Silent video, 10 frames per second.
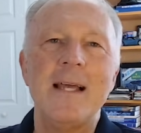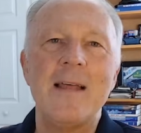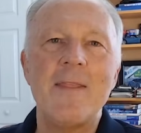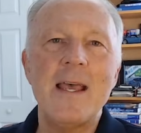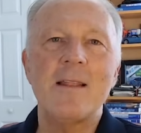
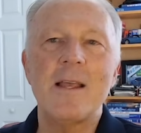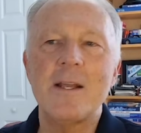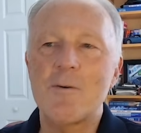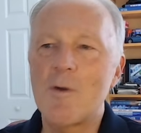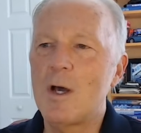And then
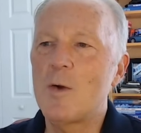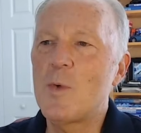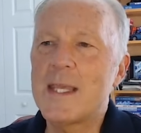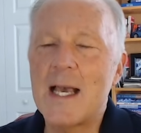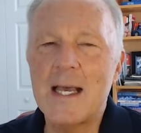later on,
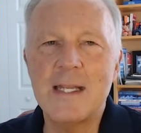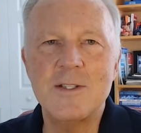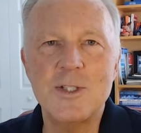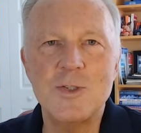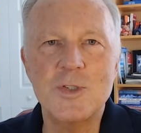we got
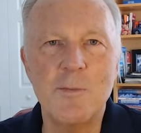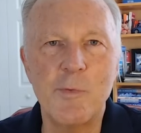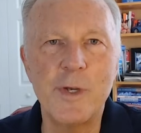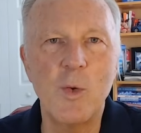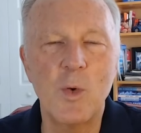into some
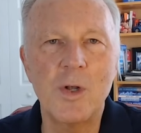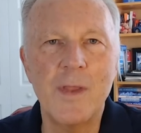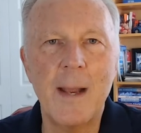real world